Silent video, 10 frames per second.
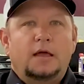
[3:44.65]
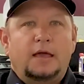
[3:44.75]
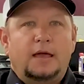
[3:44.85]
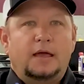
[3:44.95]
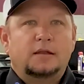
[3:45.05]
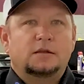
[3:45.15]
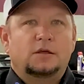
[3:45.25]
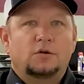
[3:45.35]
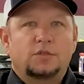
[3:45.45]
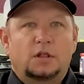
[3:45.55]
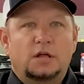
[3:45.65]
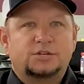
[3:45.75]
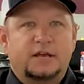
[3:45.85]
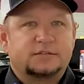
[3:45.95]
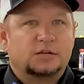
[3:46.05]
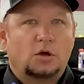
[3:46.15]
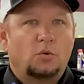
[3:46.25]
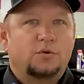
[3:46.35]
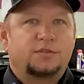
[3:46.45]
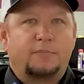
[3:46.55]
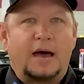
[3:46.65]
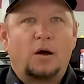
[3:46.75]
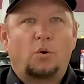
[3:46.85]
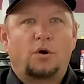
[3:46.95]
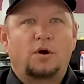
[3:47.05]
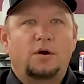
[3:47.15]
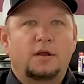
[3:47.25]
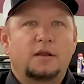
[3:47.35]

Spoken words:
And, you know, the clutch has to go with the power,